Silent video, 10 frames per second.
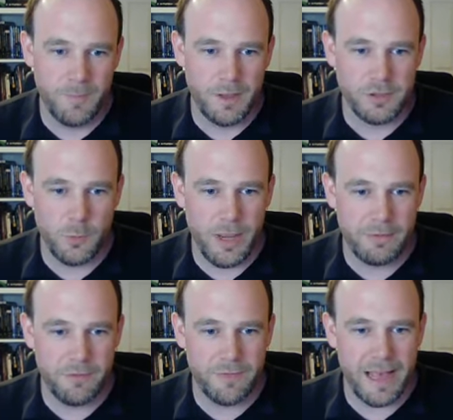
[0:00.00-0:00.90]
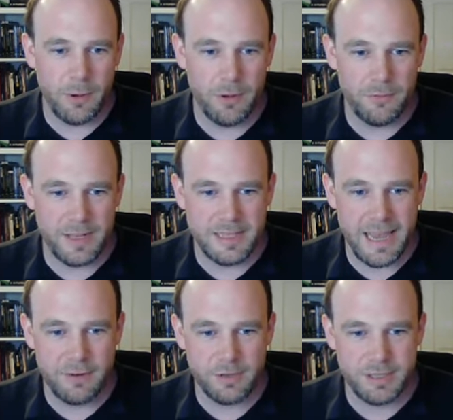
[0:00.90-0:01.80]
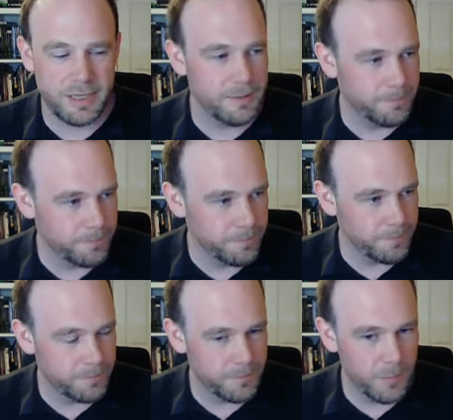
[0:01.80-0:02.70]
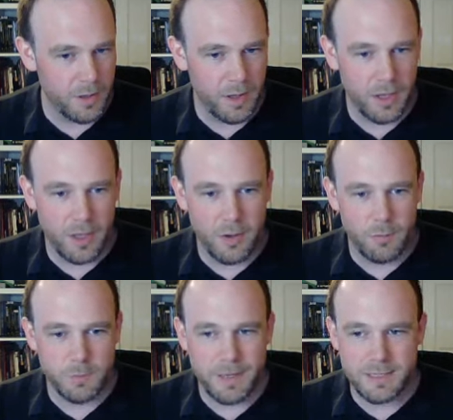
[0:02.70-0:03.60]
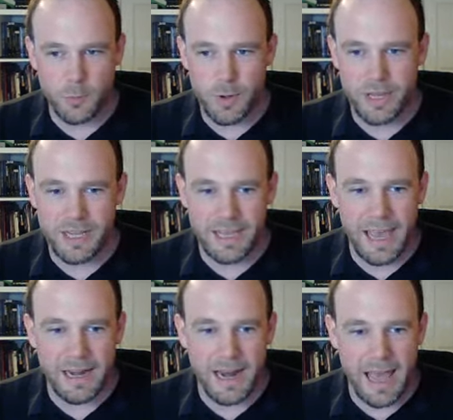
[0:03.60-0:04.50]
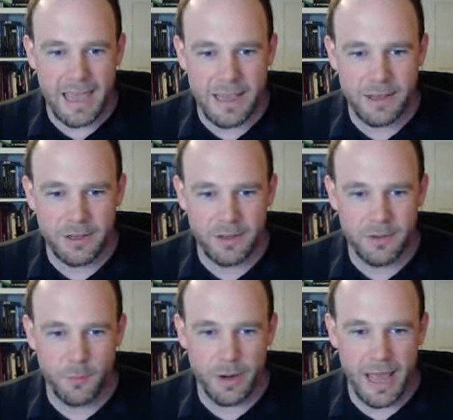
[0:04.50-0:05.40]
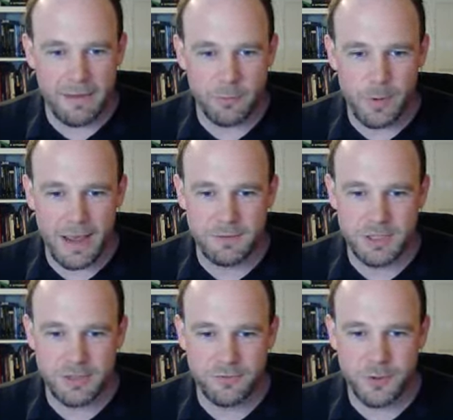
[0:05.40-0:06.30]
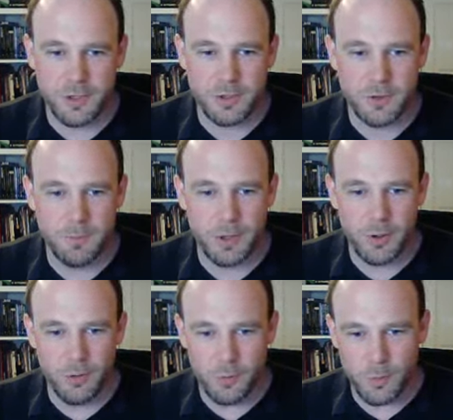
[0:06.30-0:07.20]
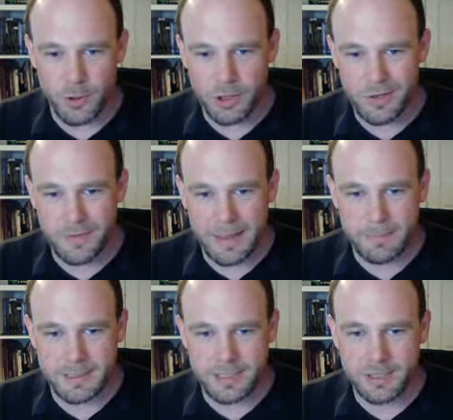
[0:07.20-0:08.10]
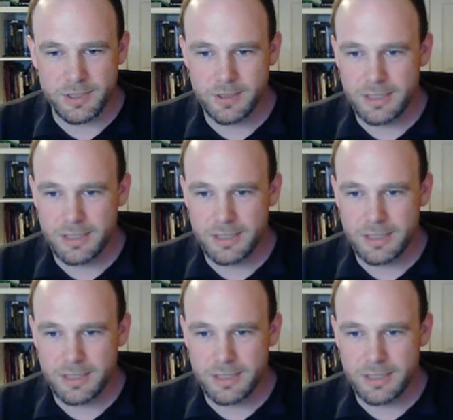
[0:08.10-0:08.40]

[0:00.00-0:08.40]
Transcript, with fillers: So we have the vow of integrity, which means that we're going to gain an ache whenever we have to defer to somebody unworthy of their position.